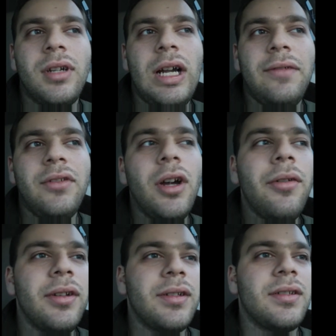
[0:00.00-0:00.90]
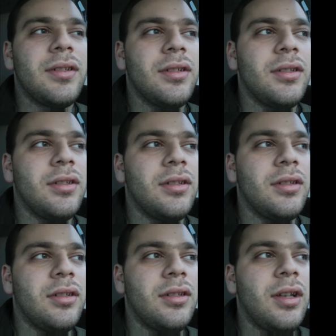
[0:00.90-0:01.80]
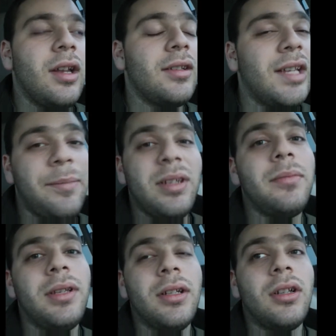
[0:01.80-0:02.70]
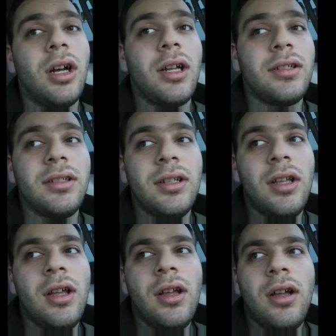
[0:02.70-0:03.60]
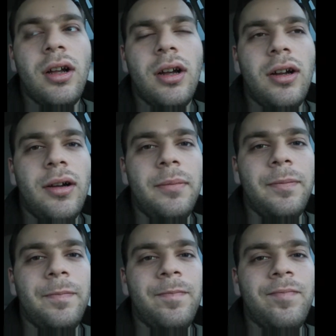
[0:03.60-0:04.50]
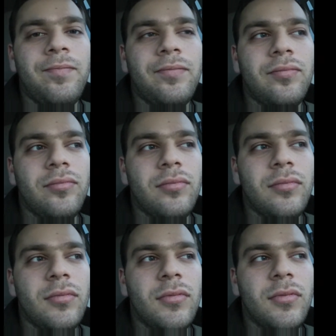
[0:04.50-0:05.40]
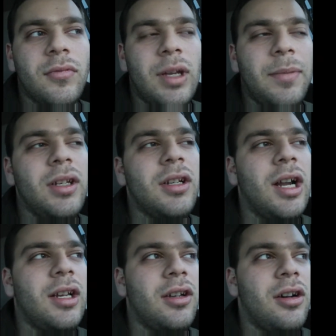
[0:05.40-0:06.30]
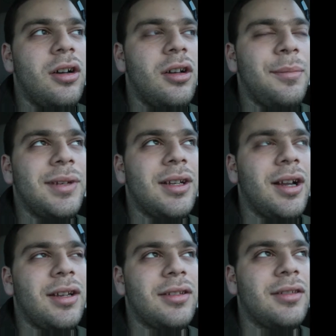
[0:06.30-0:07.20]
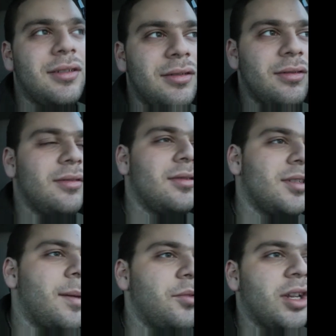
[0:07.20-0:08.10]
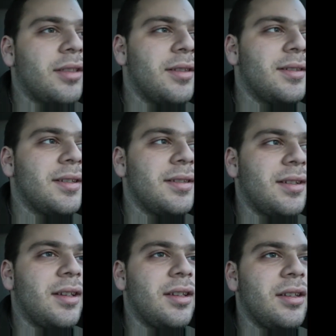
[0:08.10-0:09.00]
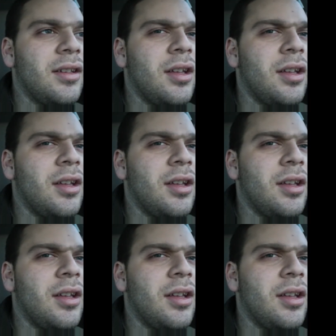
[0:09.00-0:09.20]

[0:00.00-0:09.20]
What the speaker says: I've noticed, and it's happened to me a lot, I'm gonna kind of subject this as, like,